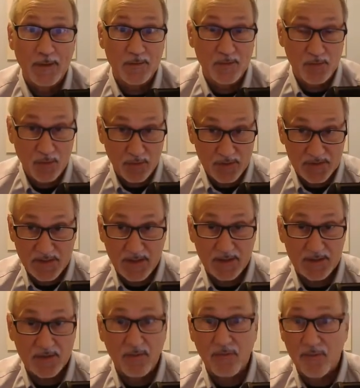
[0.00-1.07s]
Notice that
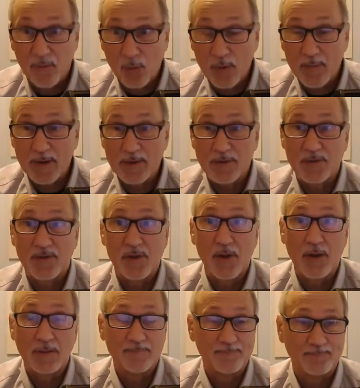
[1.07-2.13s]
it's 4 measures
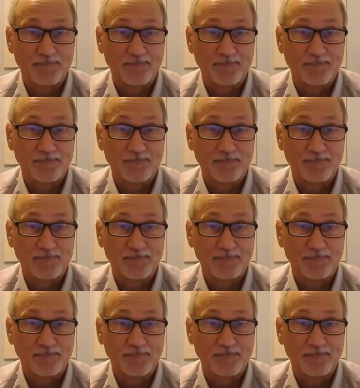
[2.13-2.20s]
long.